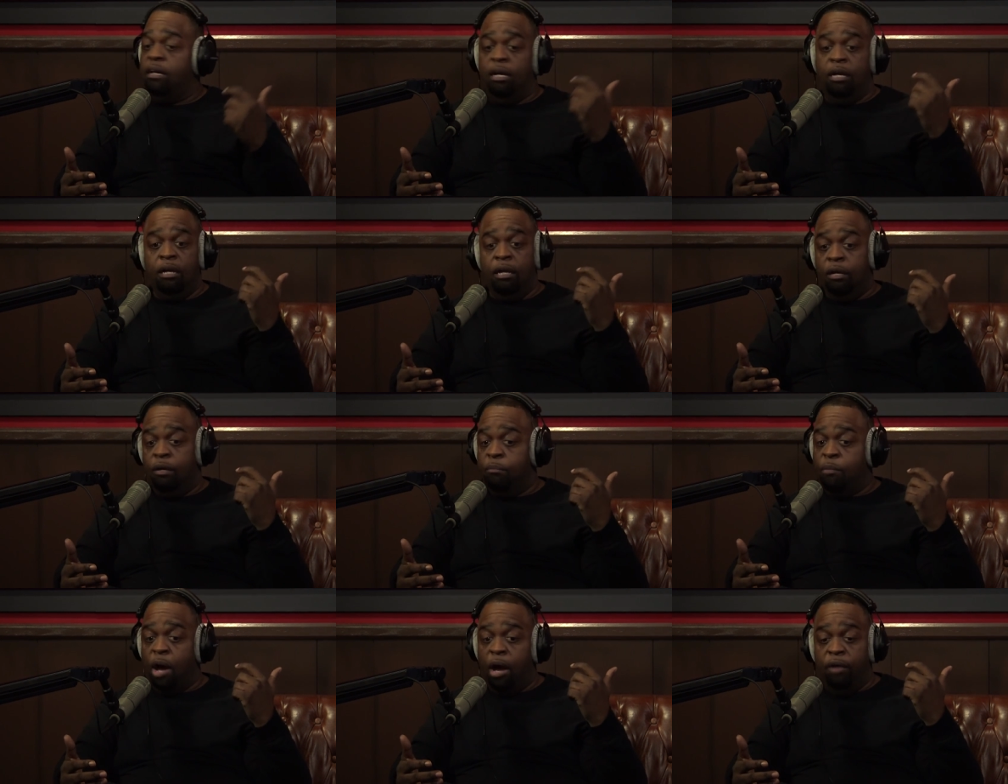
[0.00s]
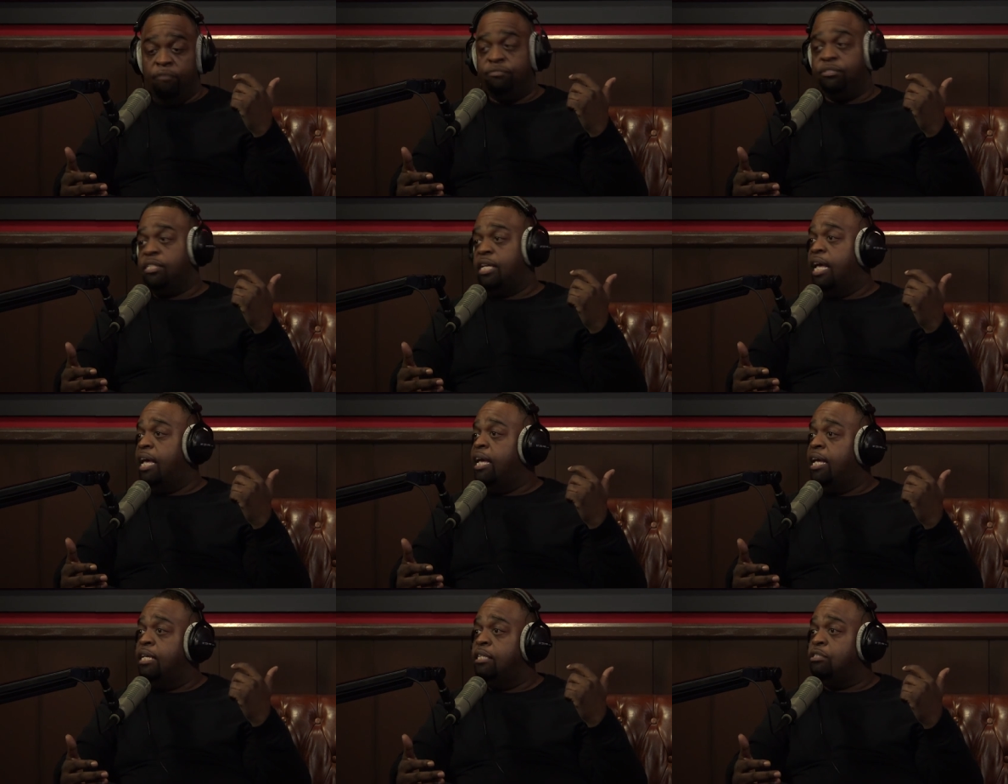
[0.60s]
Um, Officer
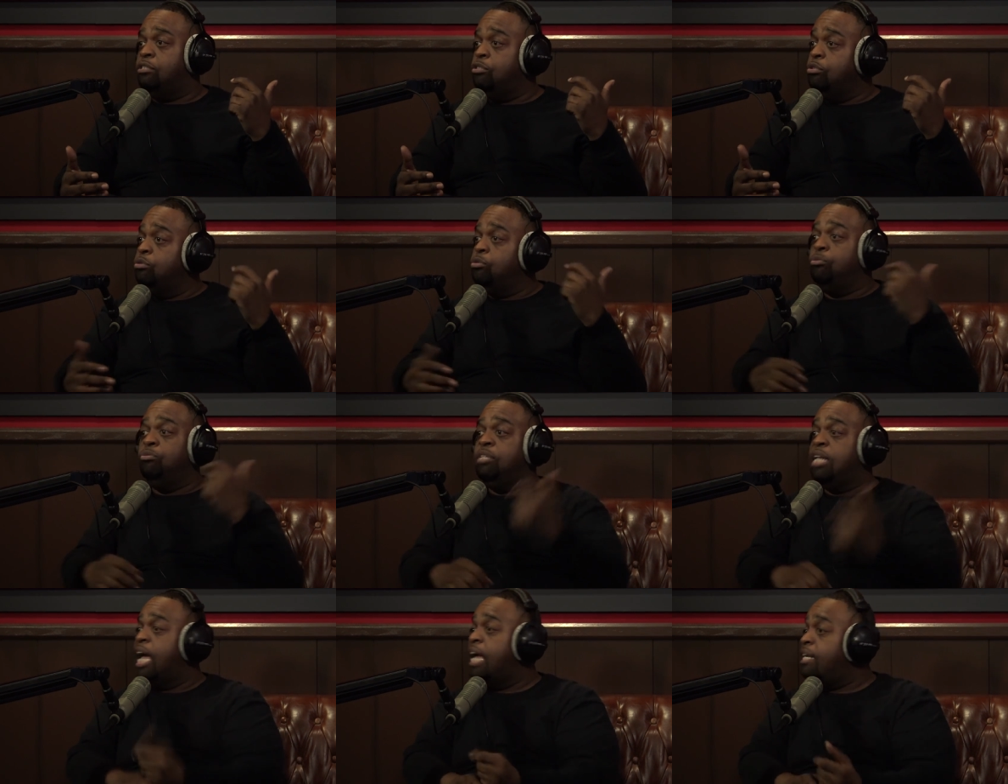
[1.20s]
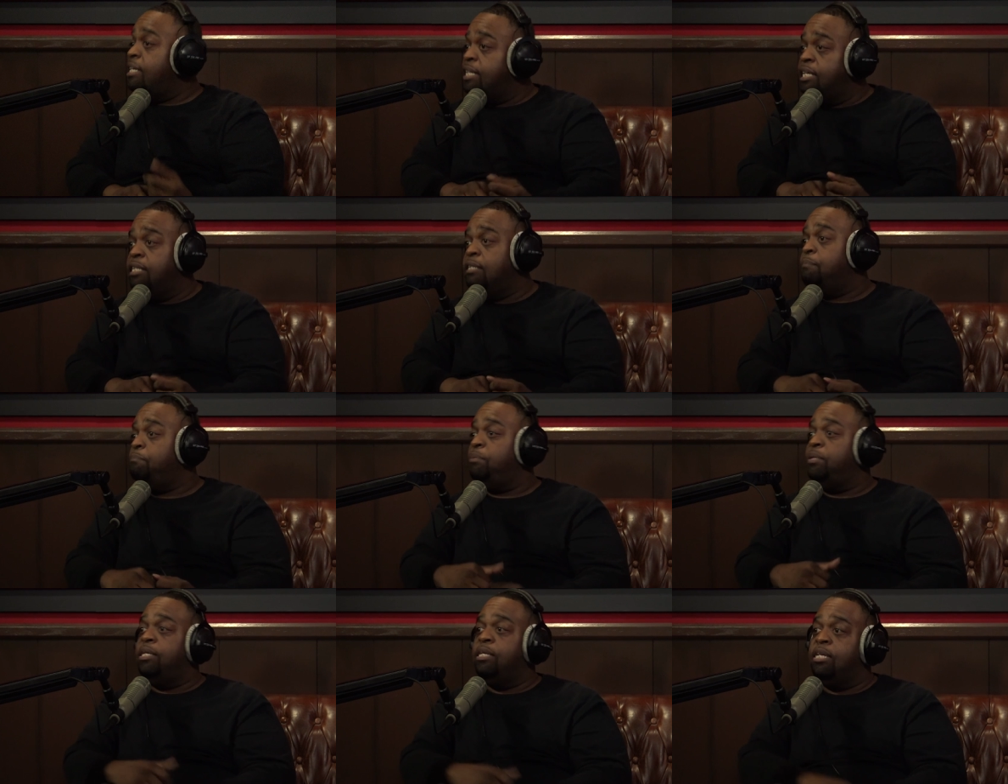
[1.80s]
Hines, you do not need
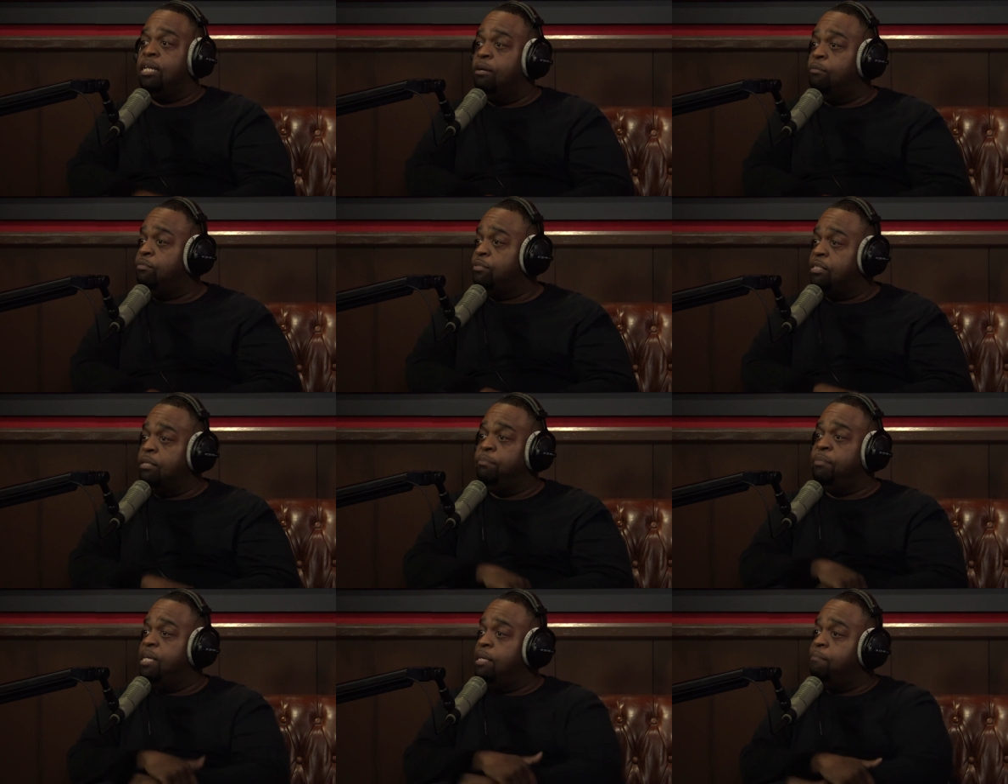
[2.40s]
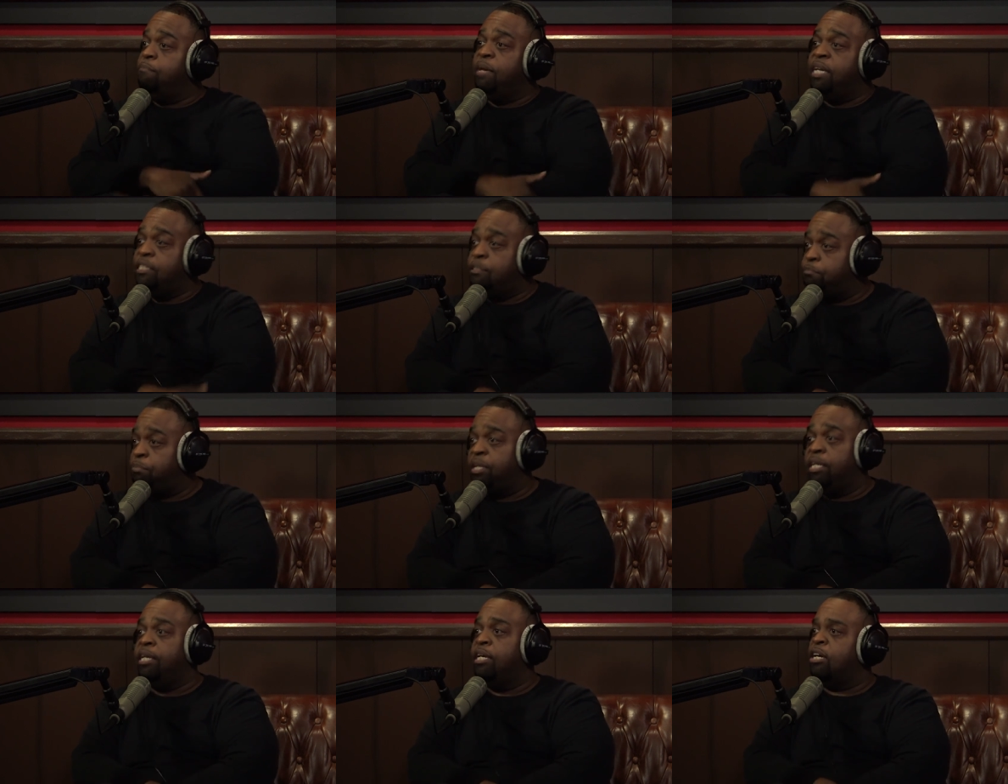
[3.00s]
to be in there with them inmates
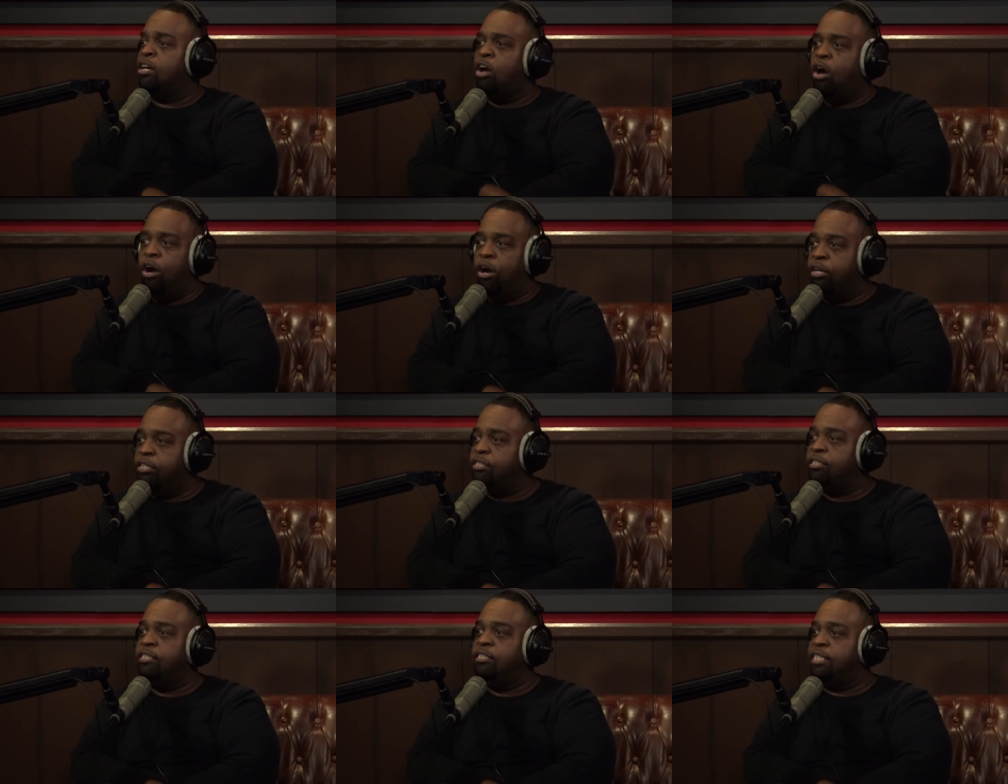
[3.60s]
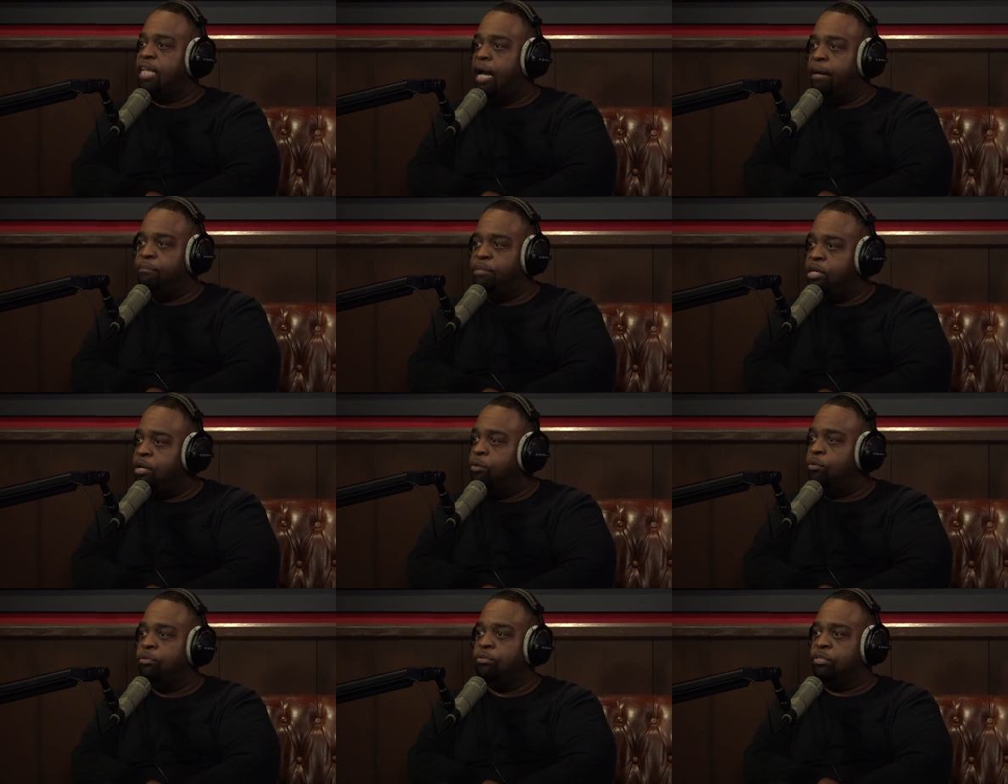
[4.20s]
playing cards and
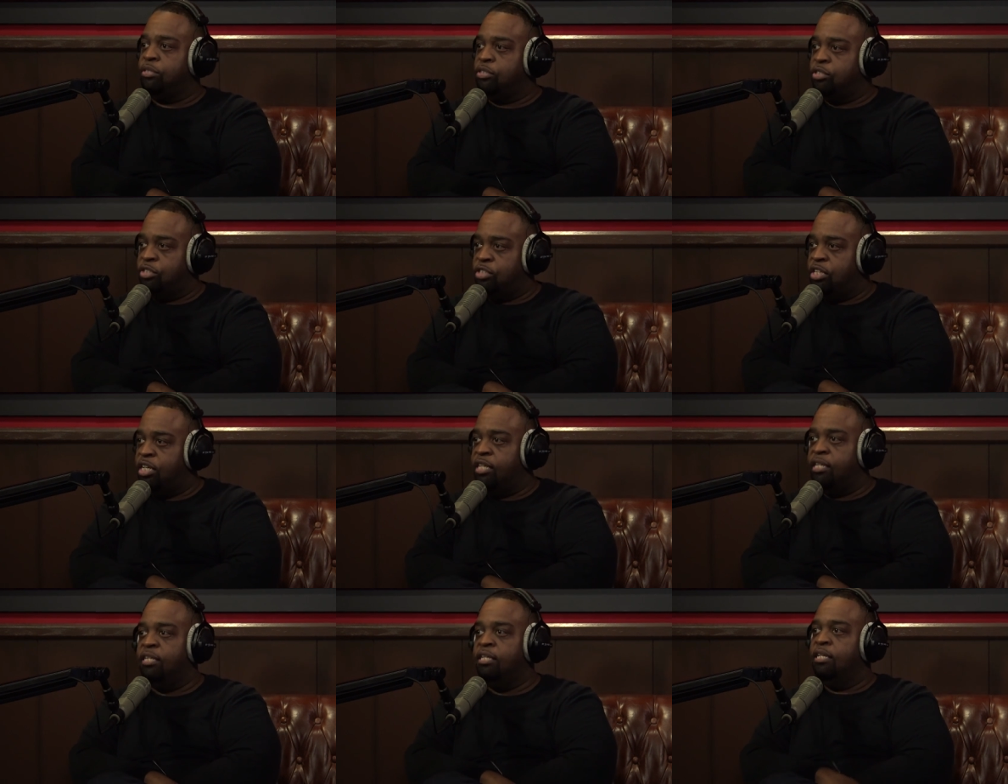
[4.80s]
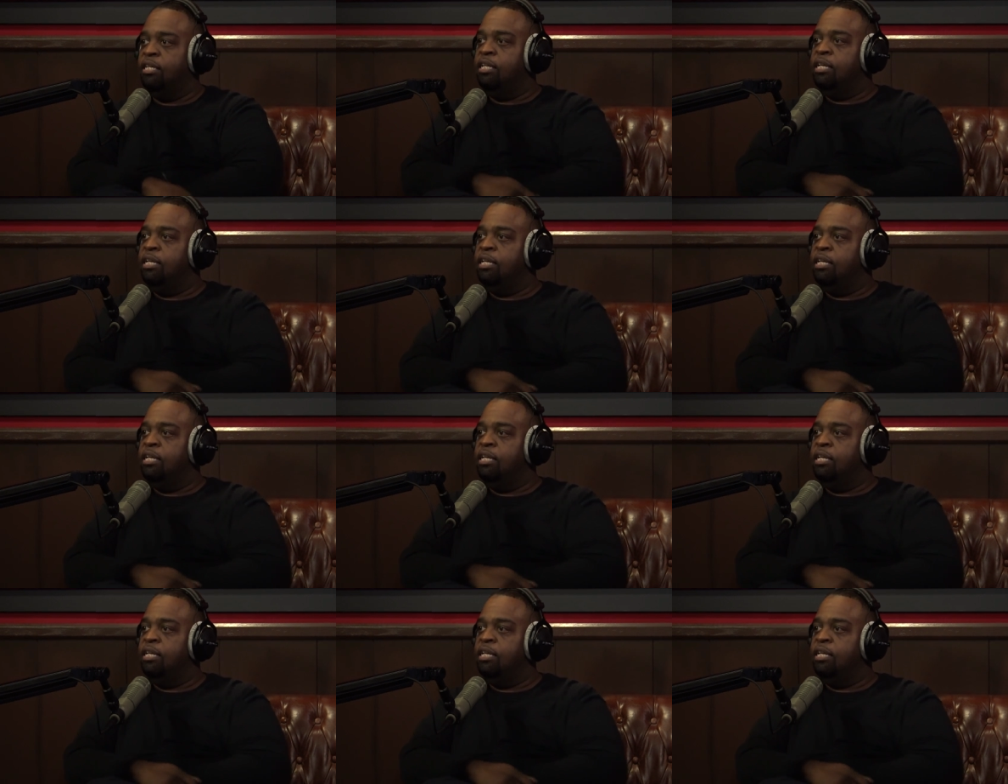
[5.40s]
dominoes and shit.